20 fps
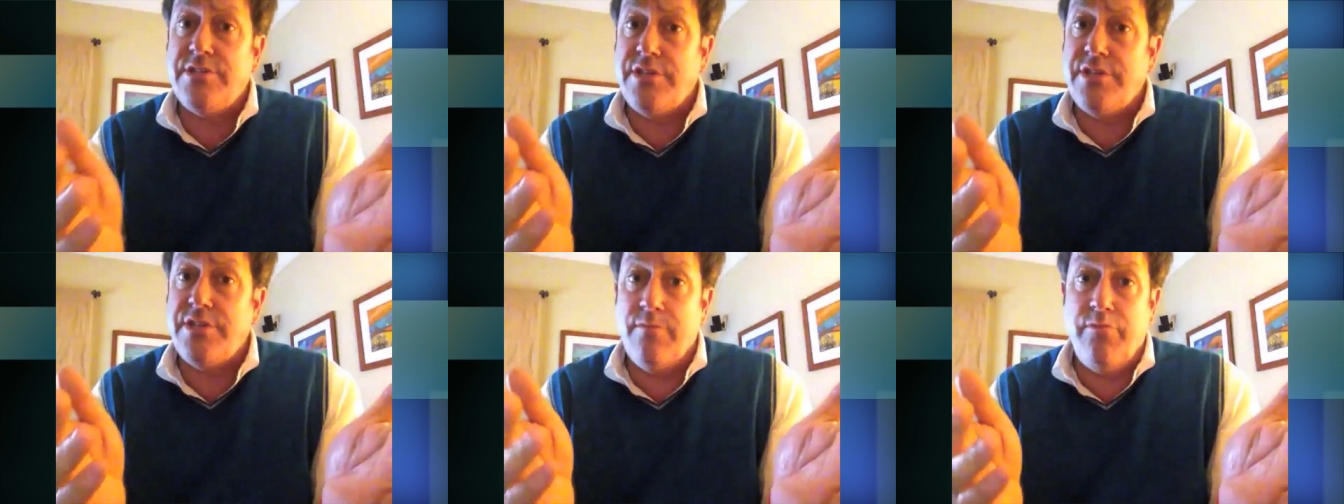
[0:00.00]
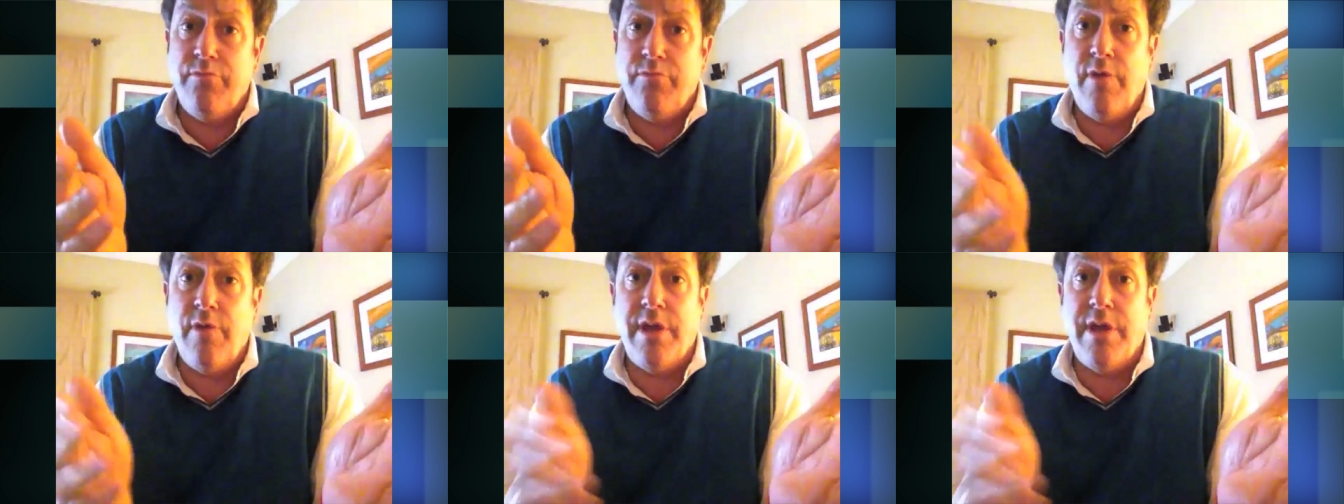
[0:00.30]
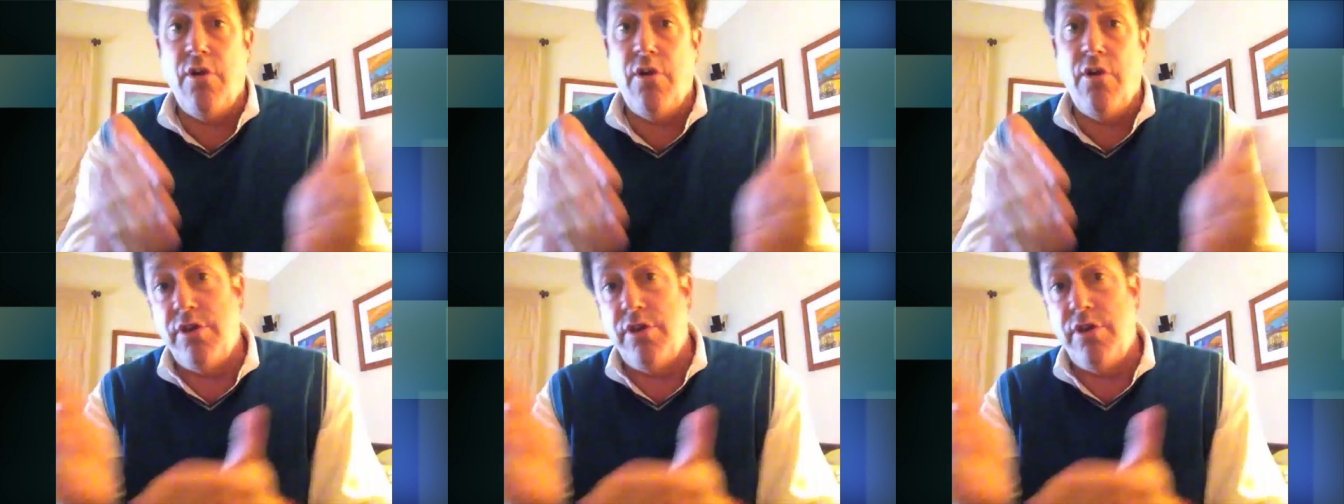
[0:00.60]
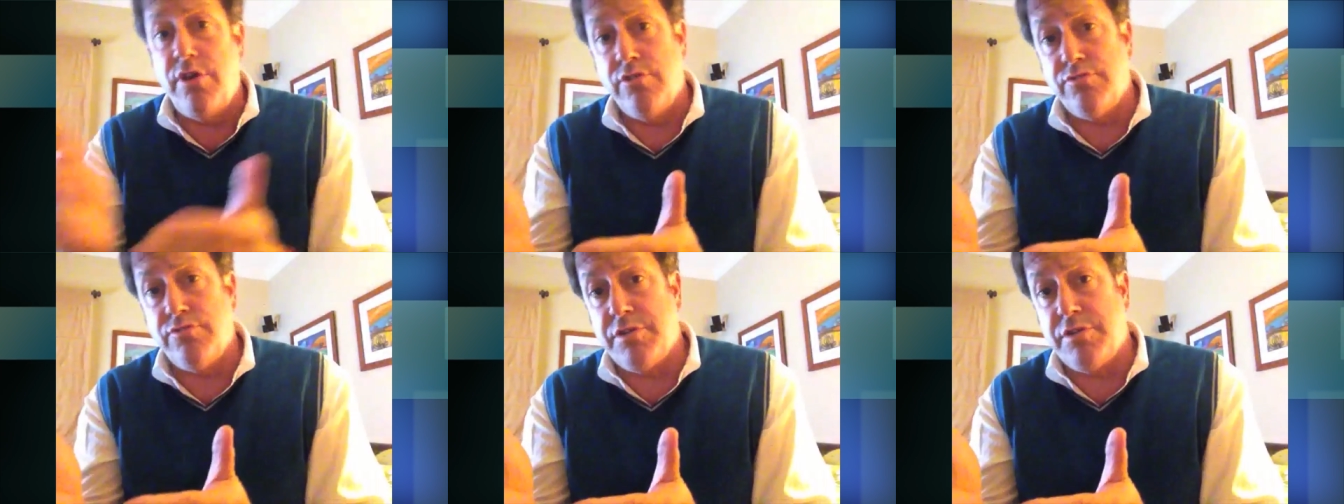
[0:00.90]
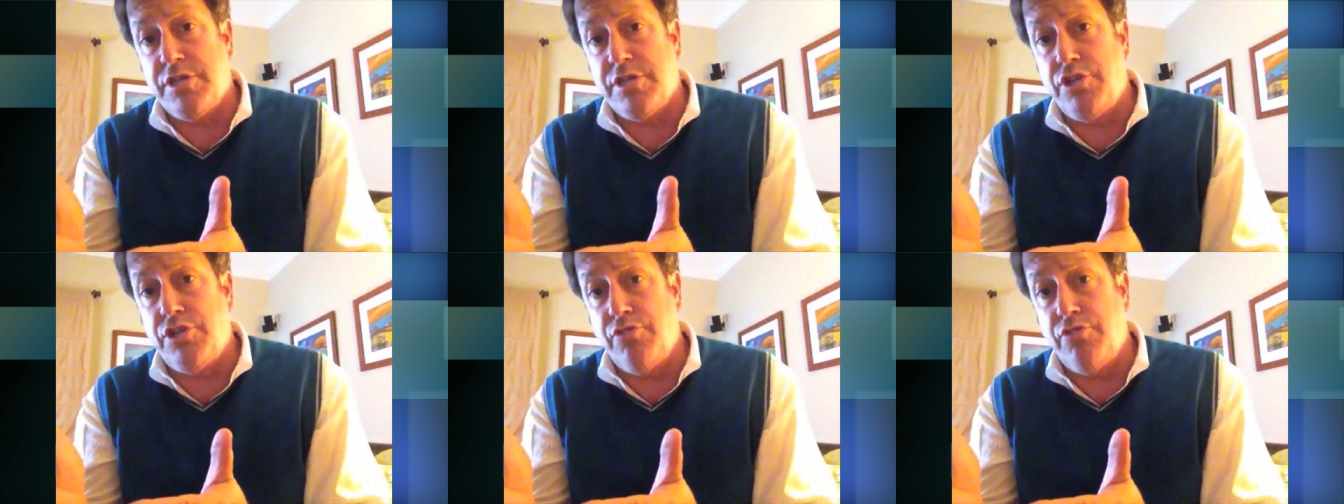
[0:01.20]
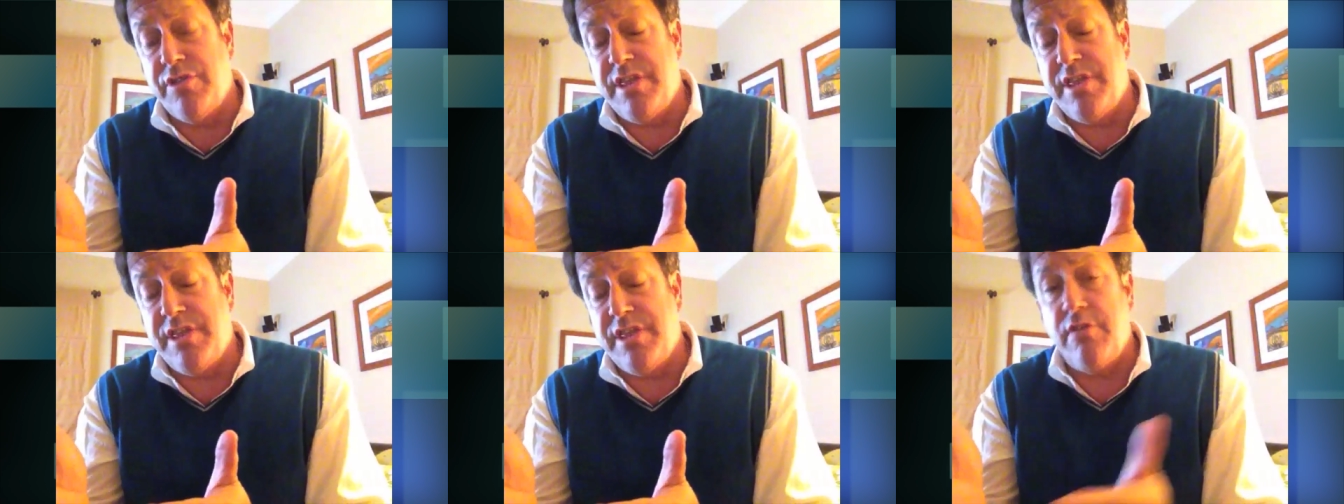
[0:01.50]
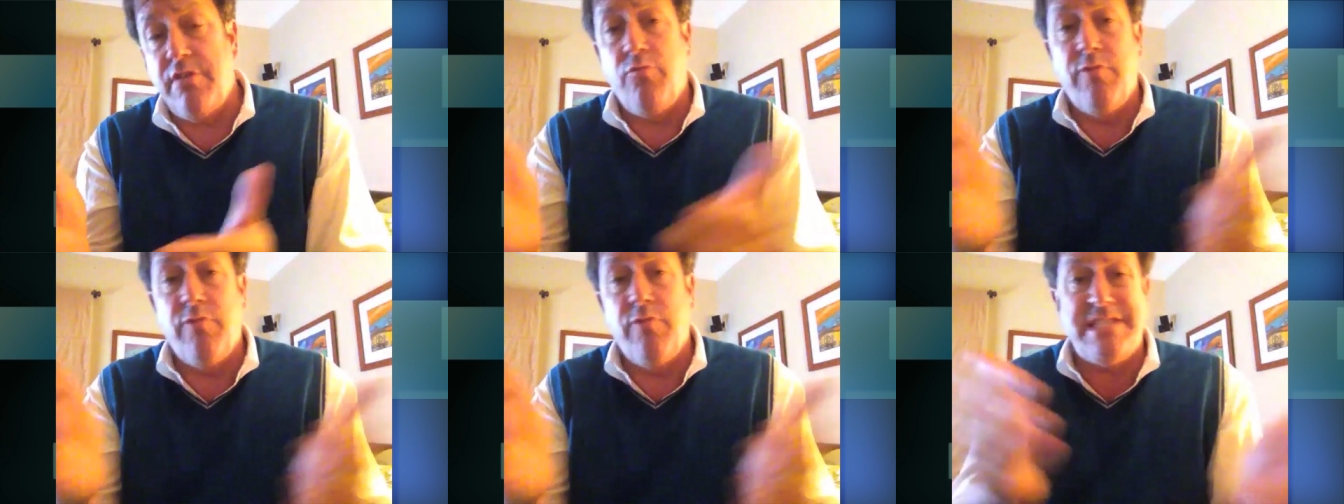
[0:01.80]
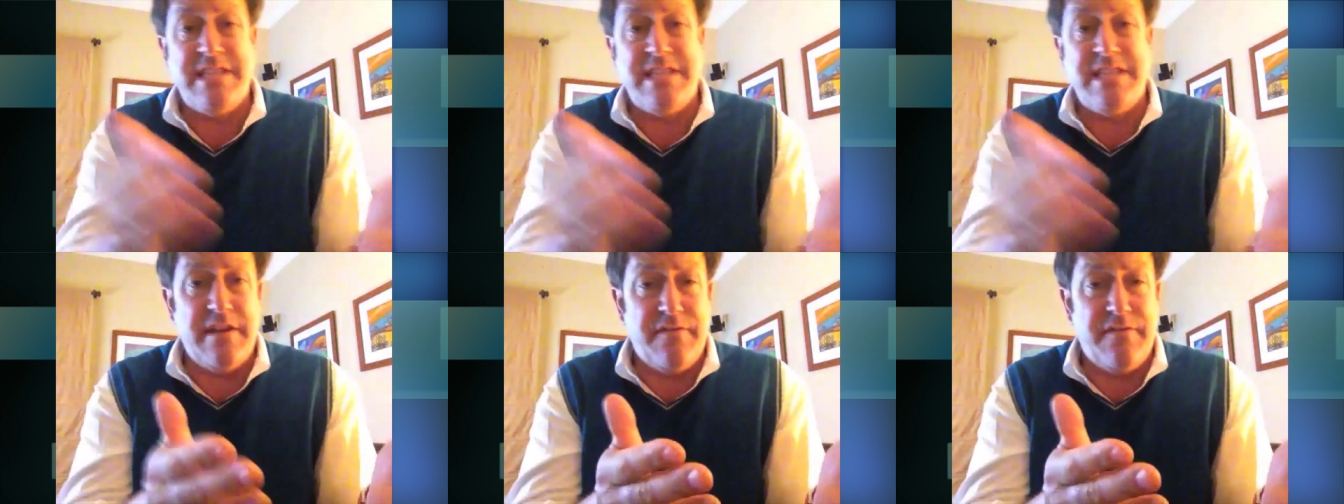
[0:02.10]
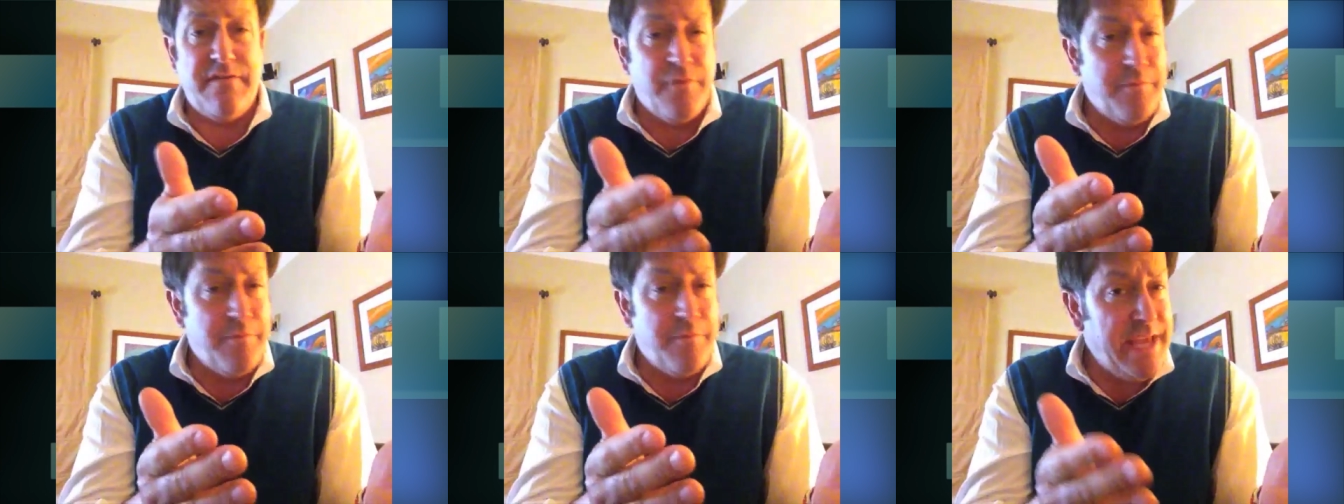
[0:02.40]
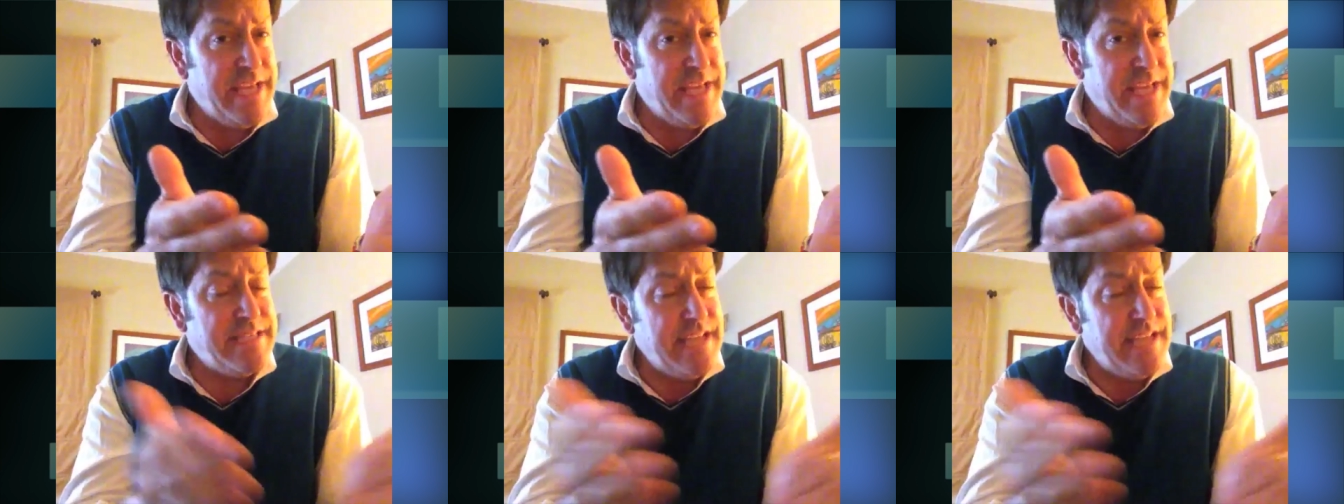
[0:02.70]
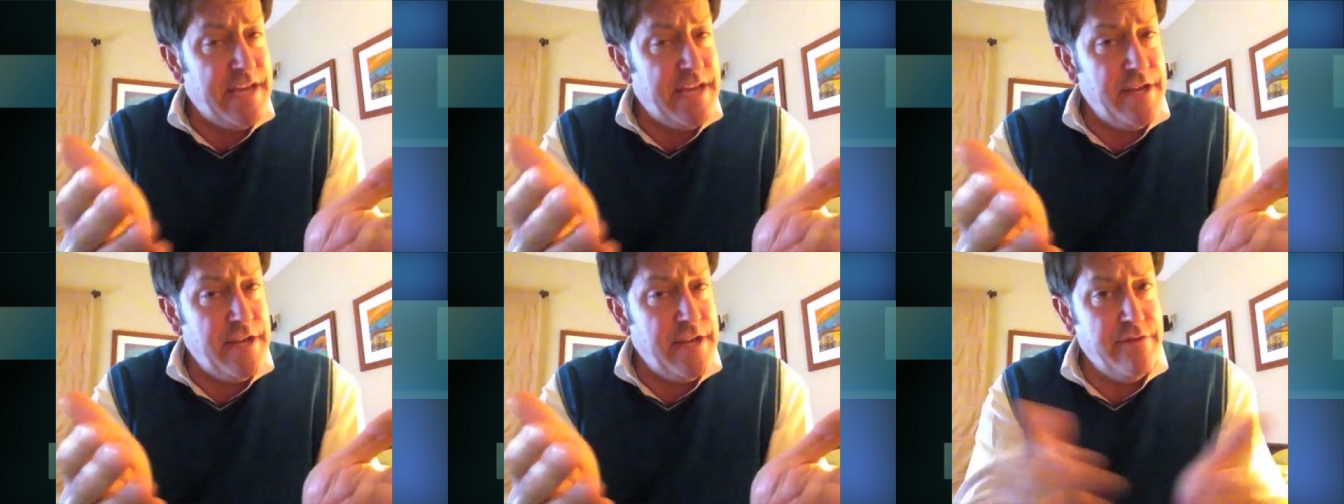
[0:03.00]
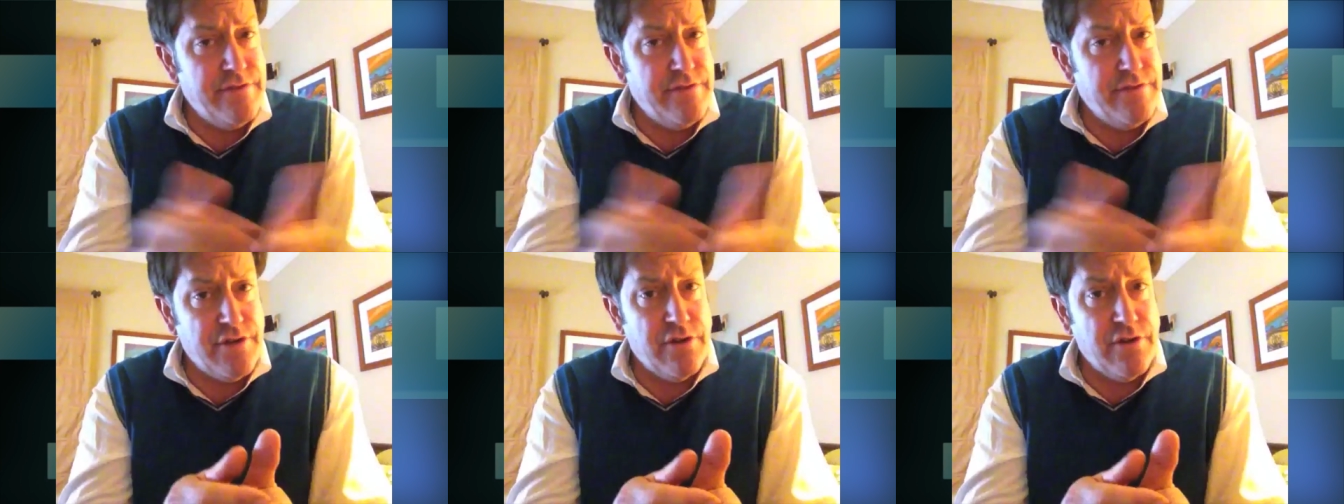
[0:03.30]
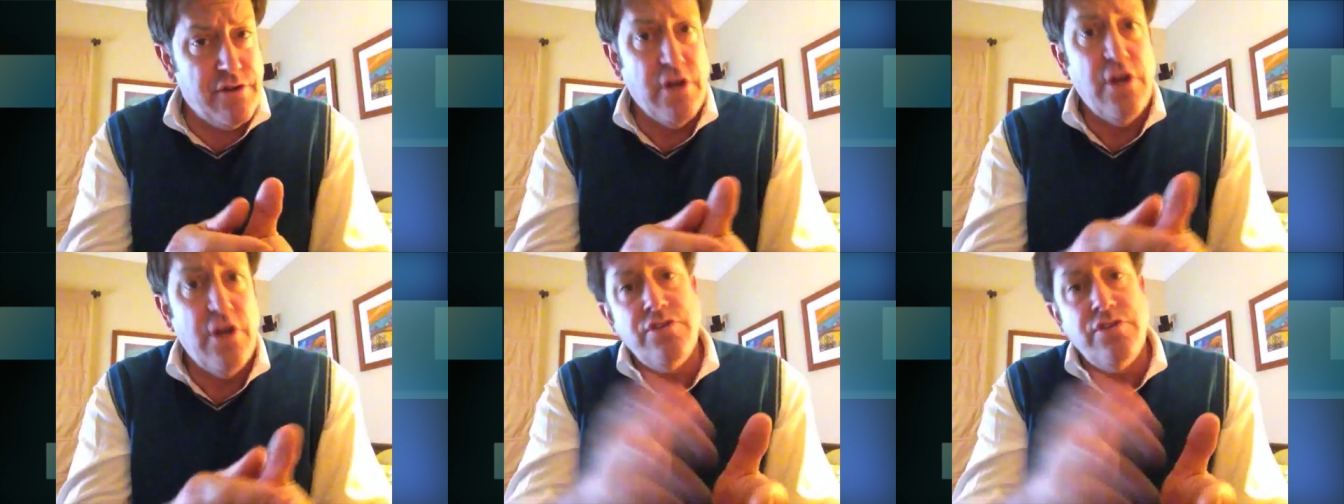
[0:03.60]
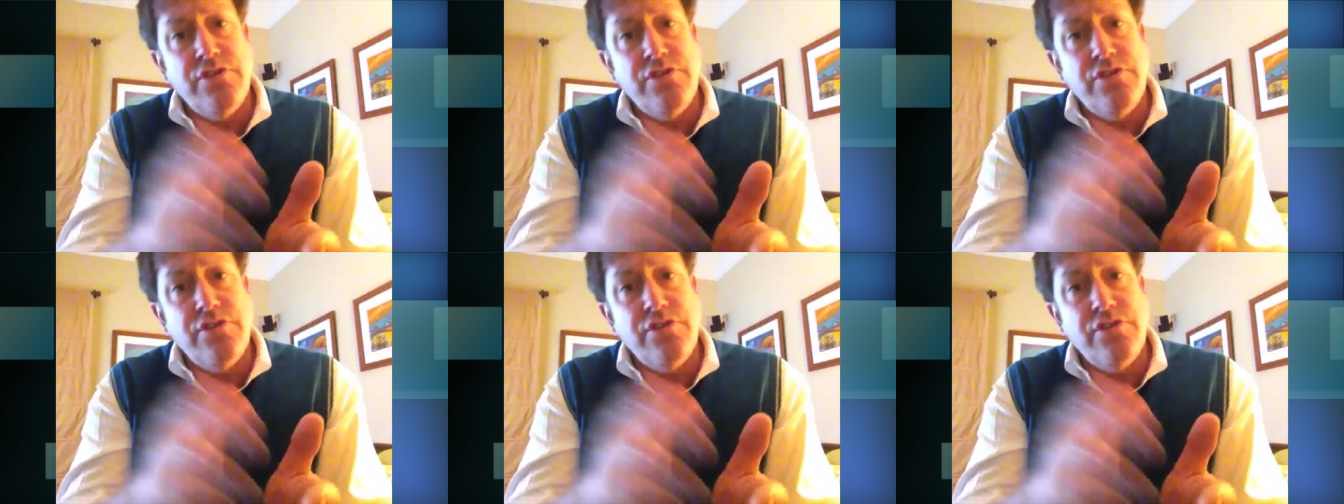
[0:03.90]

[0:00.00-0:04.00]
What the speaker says: no one knows what to do with it. What's in for me as the end user? So I went